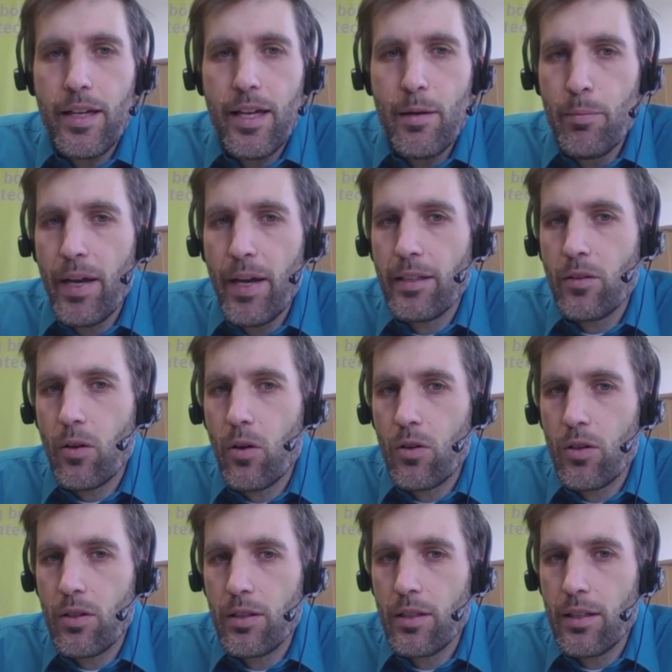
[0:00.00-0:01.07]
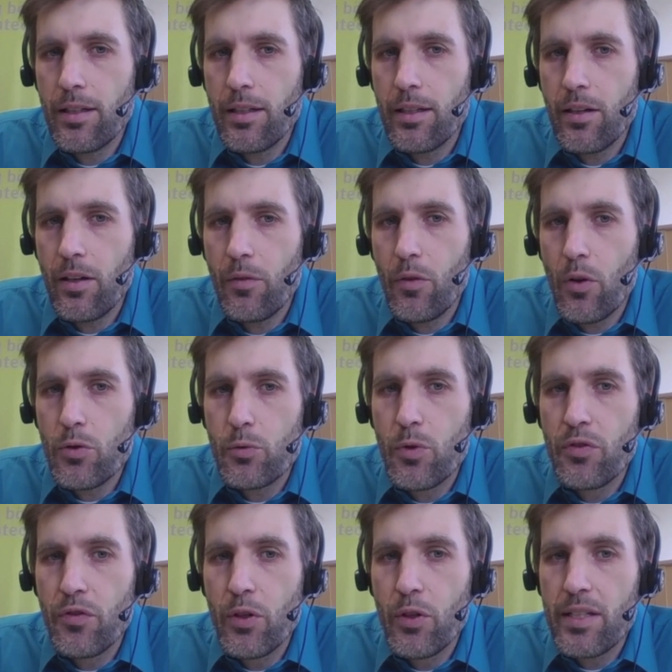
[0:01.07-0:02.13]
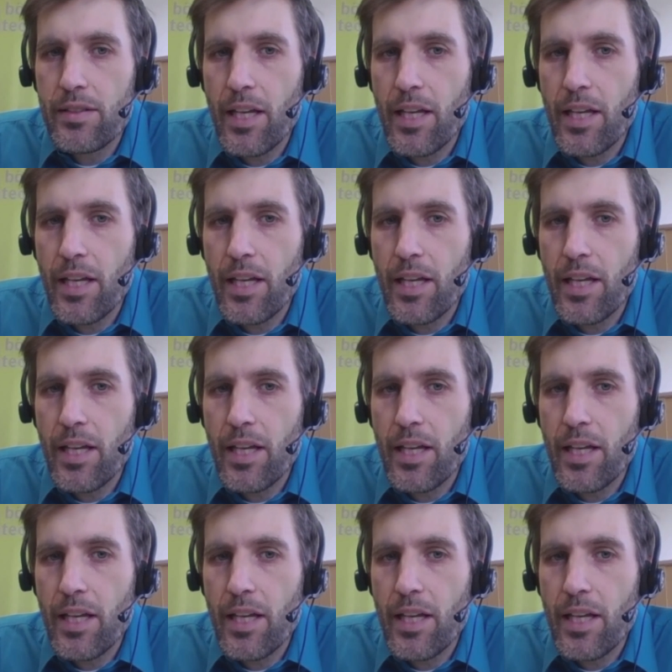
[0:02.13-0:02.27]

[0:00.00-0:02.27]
impact on those refueling